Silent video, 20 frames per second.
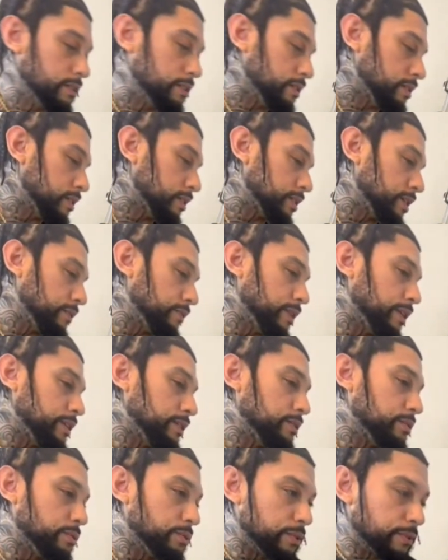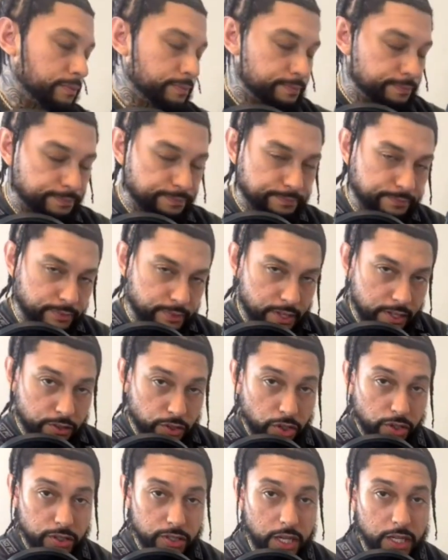Let's get right into it. I
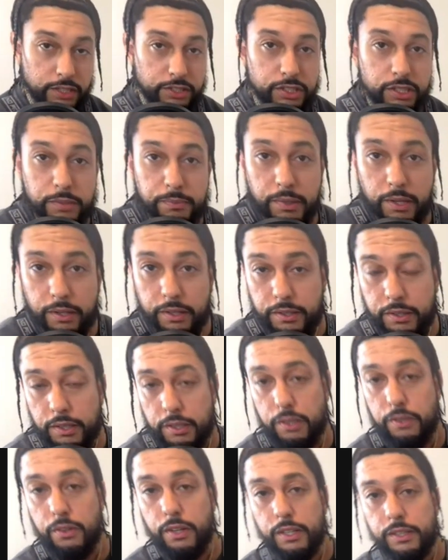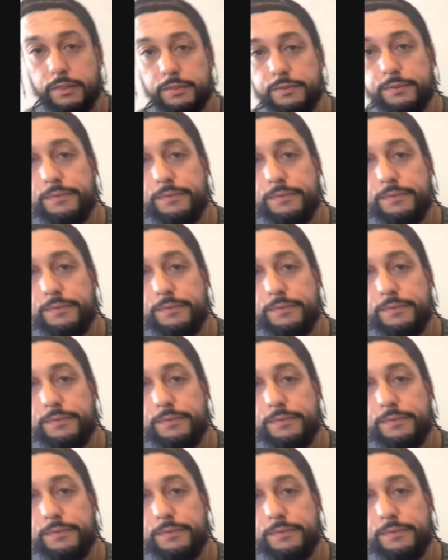talked a lot of shit about Canelo, right?